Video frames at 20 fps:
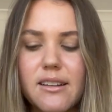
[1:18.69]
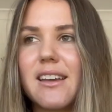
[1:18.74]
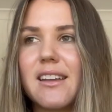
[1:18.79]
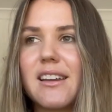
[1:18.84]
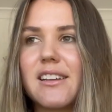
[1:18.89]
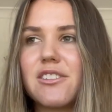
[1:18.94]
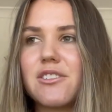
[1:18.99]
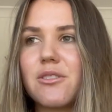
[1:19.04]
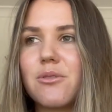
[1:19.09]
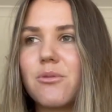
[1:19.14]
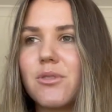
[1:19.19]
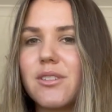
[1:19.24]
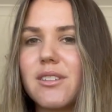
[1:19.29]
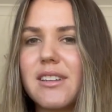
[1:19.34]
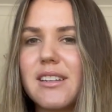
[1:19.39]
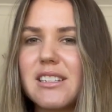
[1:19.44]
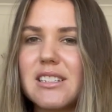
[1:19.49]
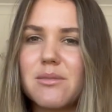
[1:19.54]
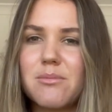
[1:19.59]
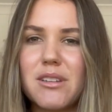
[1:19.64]
and I don't want
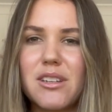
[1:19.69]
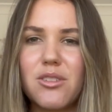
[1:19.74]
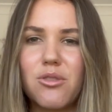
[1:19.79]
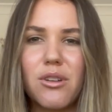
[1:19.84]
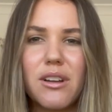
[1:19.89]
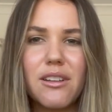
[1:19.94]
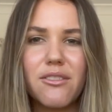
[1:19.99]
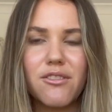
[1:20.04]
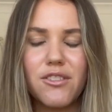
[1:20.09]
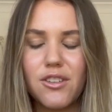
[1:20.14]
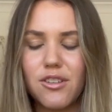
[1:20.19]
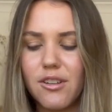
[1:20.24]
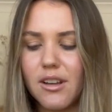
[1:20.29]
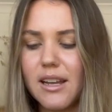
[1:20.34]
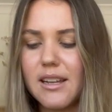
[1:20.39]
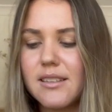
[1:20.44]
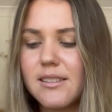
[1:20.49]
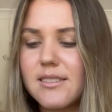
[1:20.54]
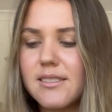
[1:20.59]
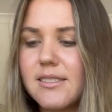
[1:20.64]
it to be annoying for you
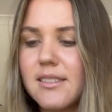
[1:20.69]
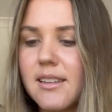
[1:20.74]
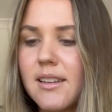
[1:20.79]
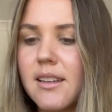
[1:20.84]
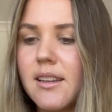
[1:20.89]
guys.